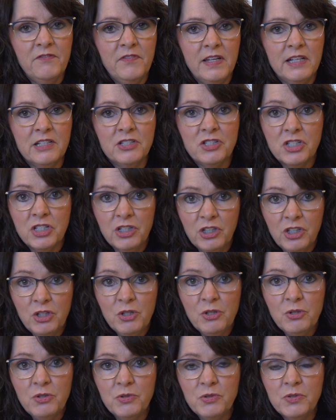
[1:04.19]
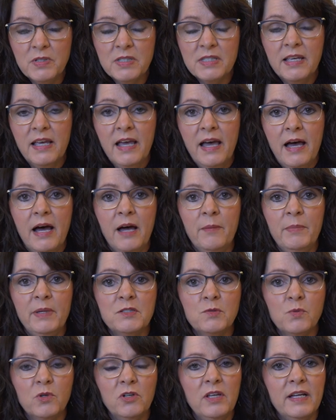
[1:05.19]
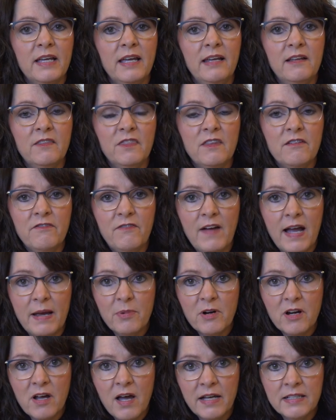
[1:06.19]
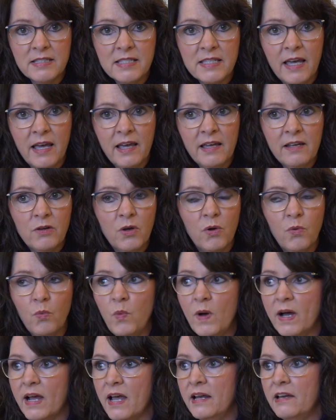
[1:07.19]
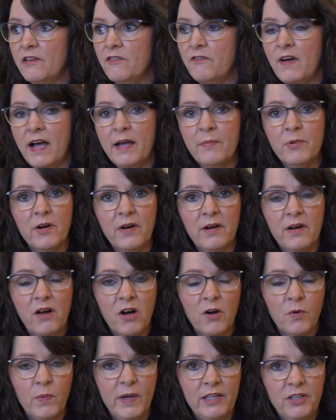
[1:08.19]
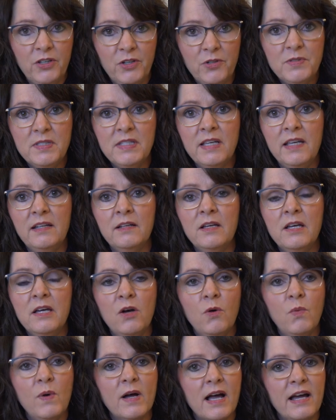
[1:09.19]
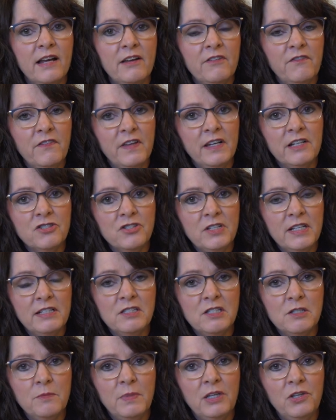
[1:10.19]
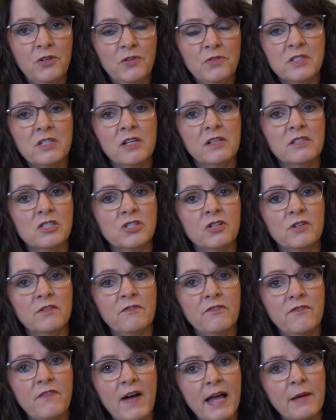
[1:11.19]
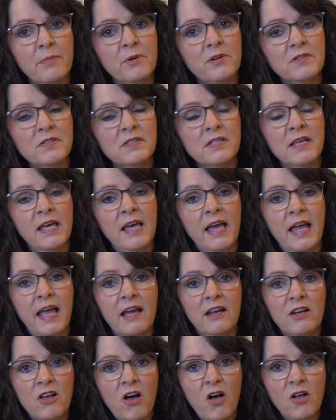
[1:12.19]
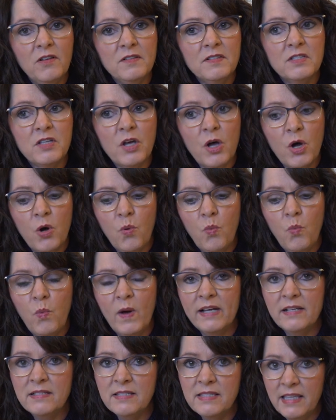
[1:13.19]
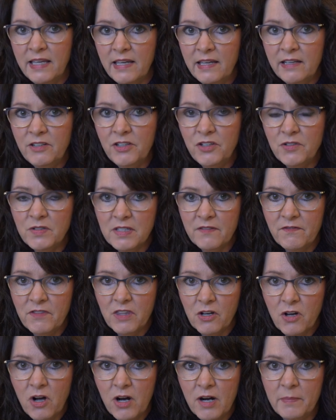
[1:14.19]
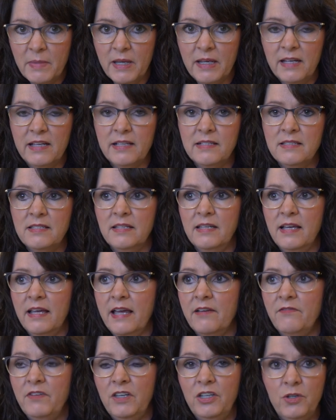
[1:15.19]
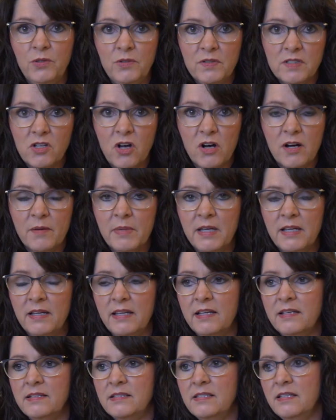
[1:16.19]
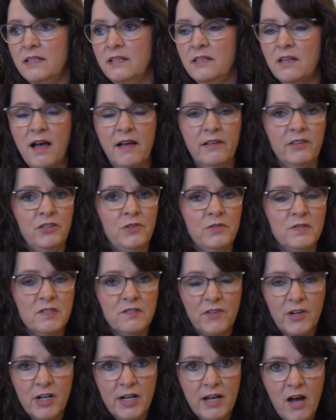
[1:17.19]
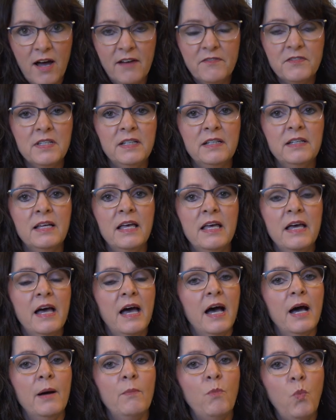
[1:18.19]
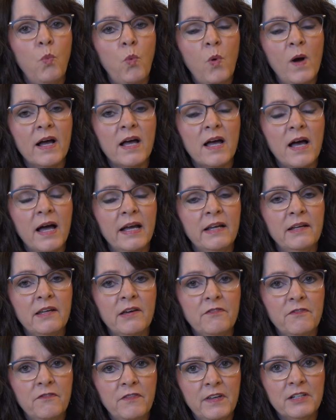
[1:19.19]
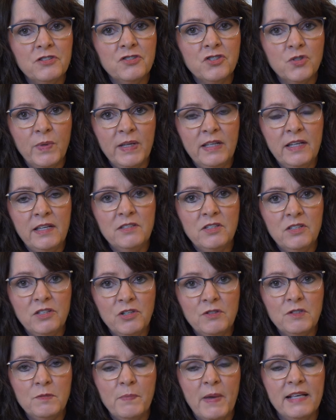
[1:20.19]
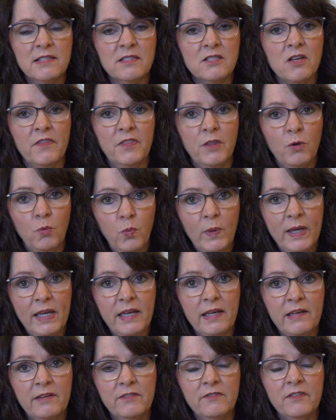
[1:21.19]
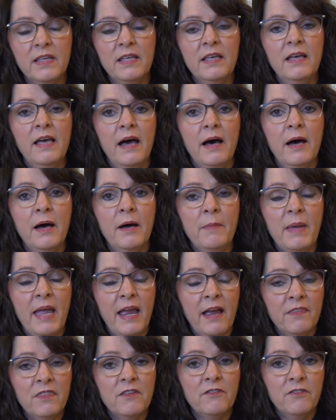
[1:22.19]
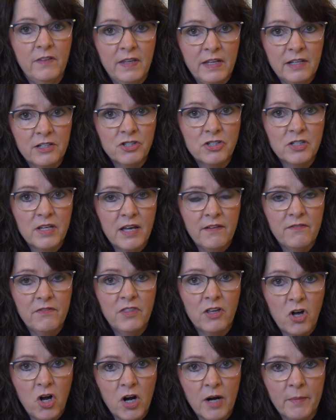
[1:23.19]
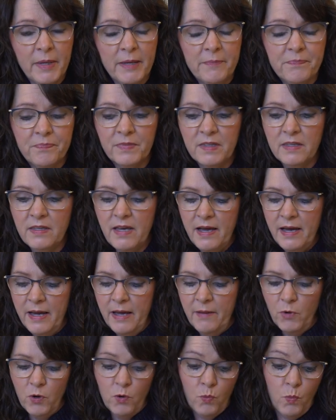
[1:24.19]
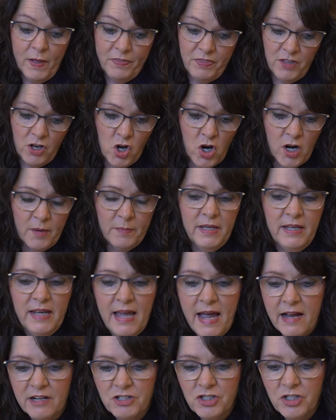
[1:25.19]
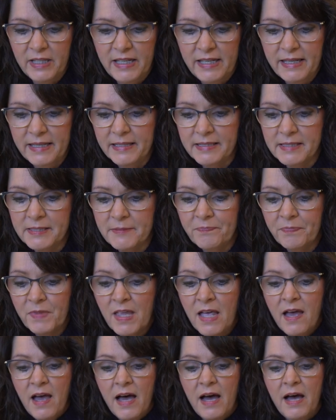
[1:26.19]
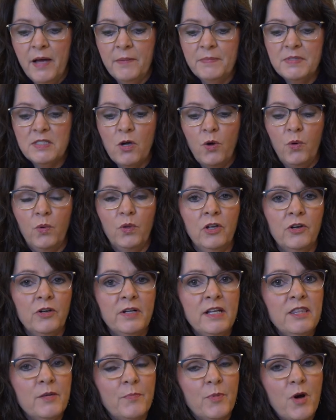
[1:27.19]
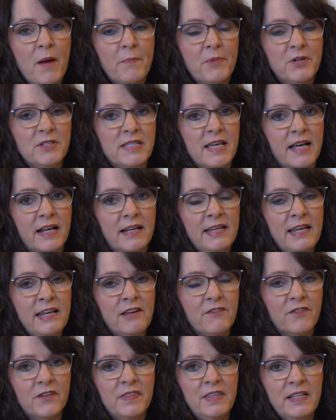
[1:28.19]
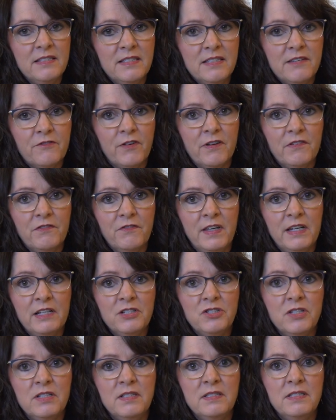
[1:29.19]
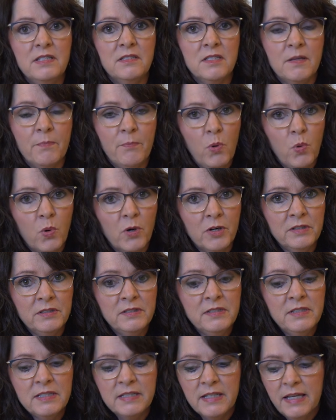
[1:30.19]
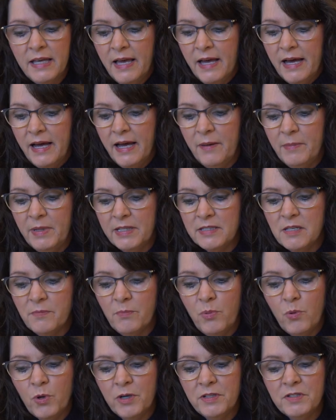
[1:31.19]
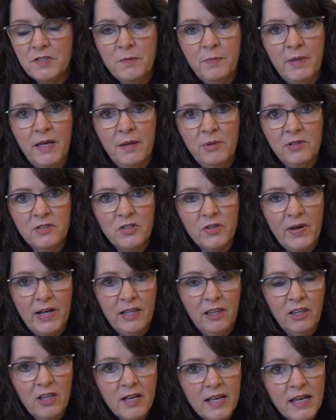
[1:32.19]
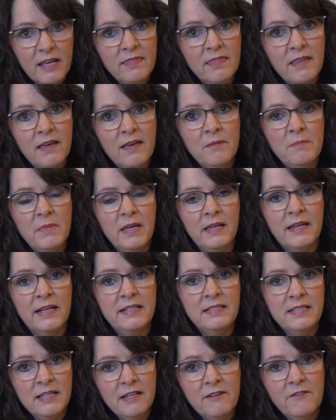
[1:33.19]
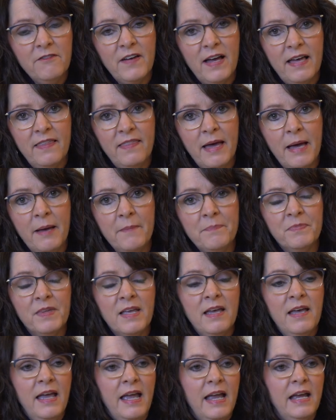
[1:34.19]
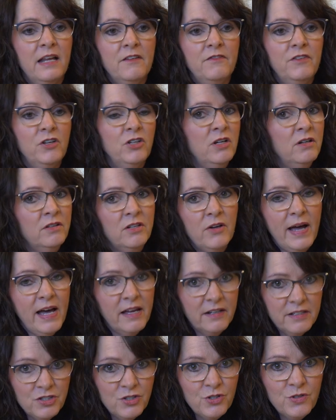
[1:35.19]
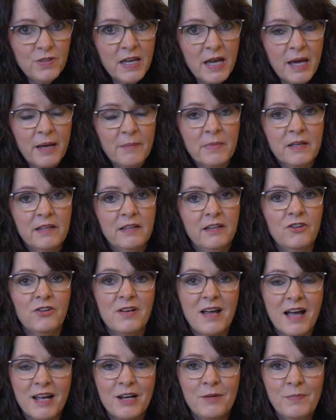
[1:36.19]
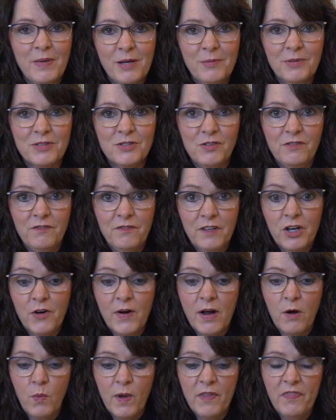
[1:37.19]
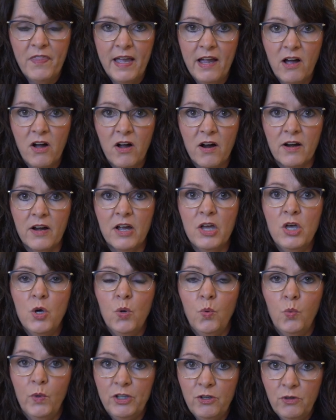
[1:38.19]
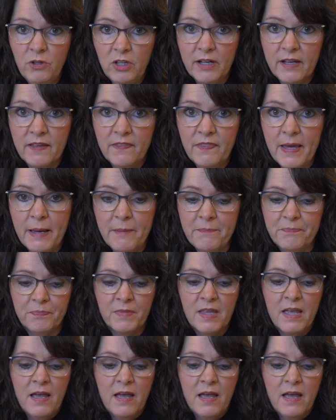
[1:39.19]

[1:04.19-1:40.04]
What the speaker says: finish to use is we're looking at the fiber content, what kind of fiber are we using, what kind of finish needs to be used on certain fibers, and also what is the end use of the garment. Is it a heavy use garment? Is it not used very often? What kind of finish do we need to use based on the weave and the finish of the garment, or what the garment actually is. So learning the proper technique for these different finishes is important. It's important to be able to look at them and identify them. And if you don't know how to do them, you're not going to be able to figure out what they are when you look at them.